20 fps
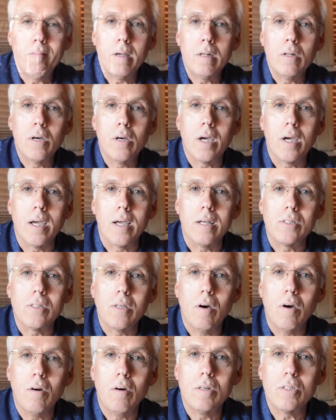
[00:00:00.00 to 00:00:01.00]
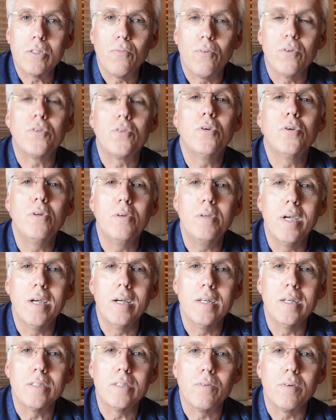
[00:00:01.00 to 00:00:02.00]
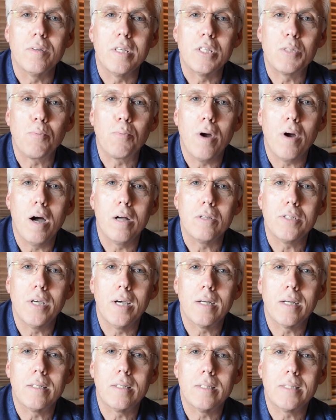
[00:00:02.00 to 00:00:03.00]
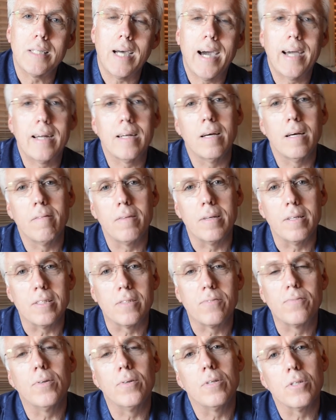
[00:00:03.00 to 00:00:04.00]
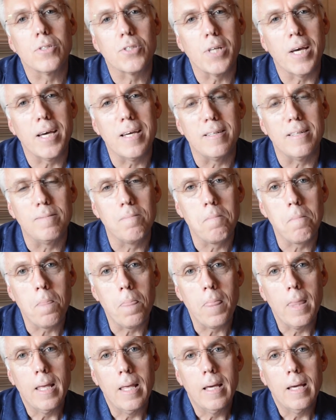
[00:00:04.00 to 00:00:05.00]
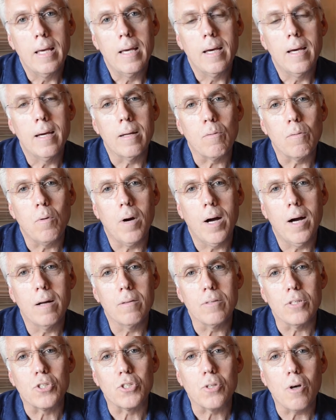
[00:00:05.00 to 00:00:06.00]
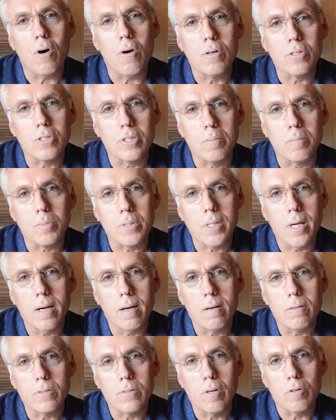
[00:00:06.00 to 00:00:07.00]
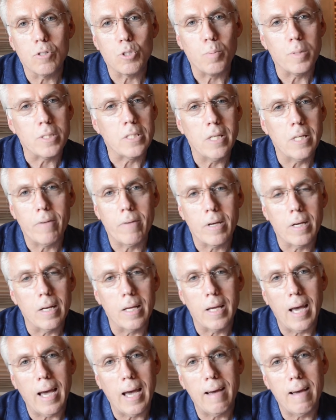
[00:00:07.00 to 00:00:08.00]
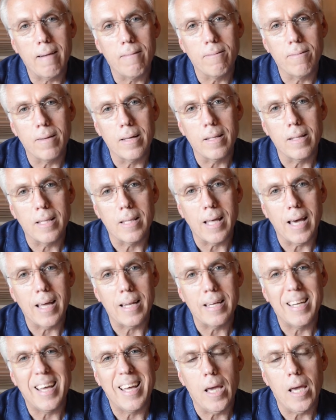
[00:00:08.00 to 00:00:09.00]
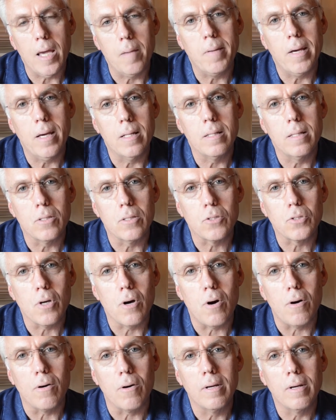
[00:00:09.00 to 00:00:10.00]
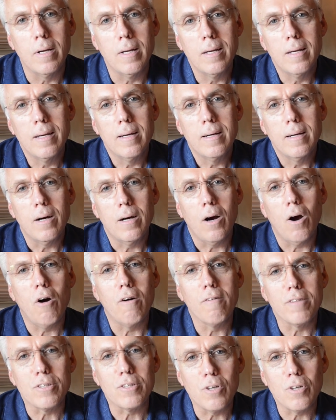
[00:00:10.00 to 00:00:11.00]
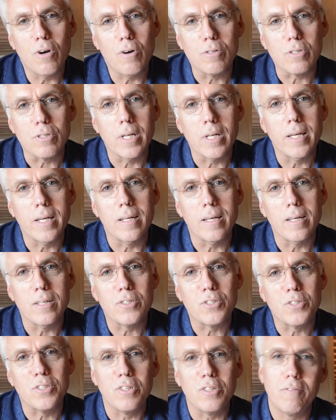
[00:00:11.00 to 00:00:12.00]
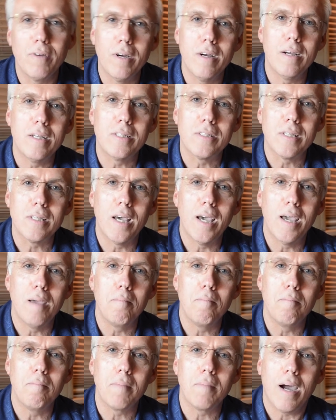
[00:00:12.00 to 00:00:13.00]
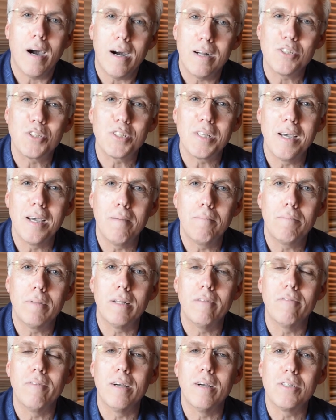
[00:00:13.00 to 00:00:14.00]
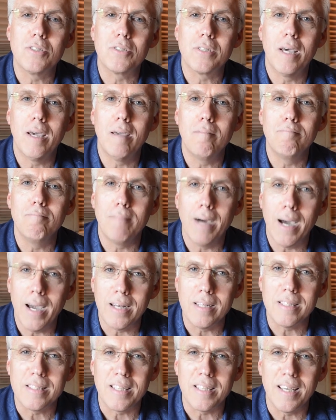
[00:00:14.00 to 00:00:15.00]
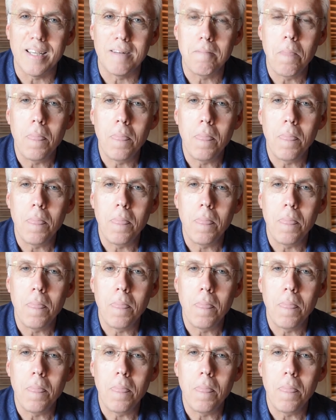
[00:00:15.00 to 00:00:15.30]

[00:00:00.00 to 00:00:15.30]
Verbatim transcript: been looking at songs for 2 years for this project. The title of it is Full Sail. And while the songs themselves don't specifically have that name in the song, all the songs lead us to the very same concept, the very same mindset.